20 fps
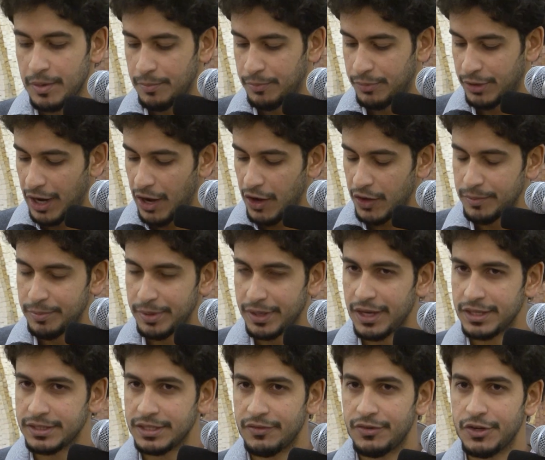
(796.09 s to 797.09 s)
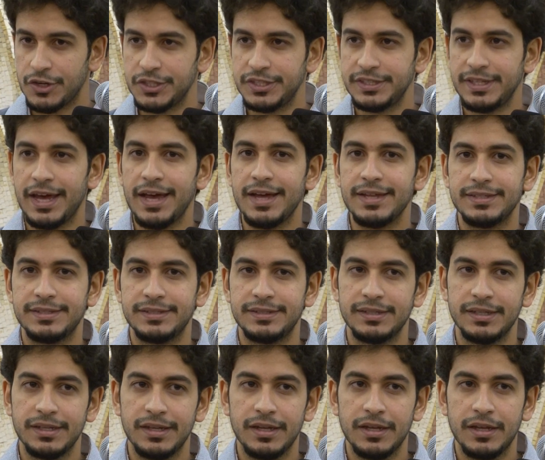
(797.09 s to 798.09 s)
Proud because of her stance
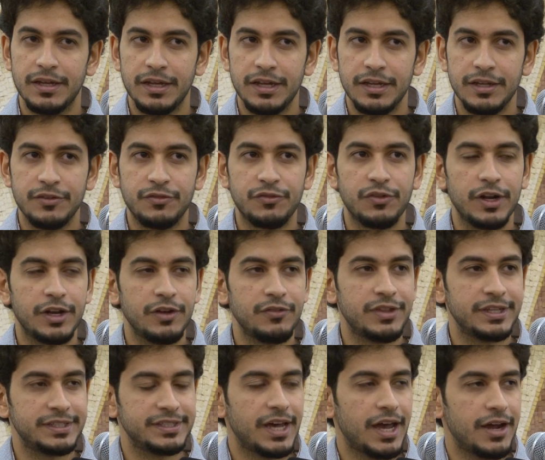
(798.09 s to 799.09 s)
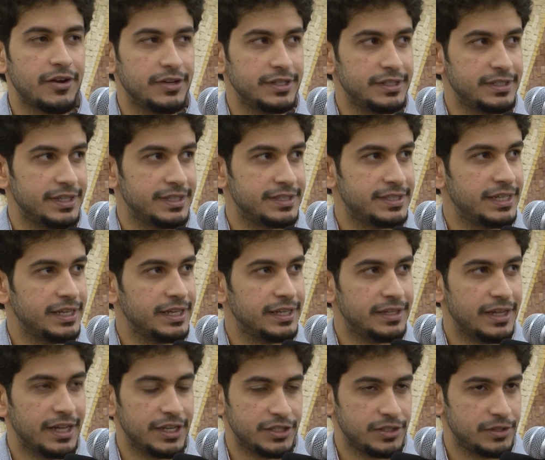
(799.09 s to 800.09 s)
in front of the tyrant
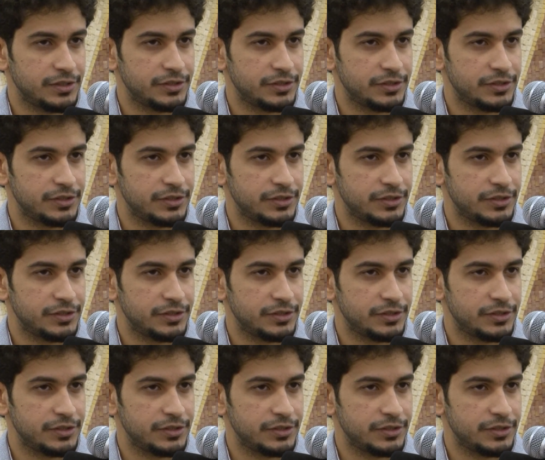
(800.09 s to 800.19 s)
Yazid and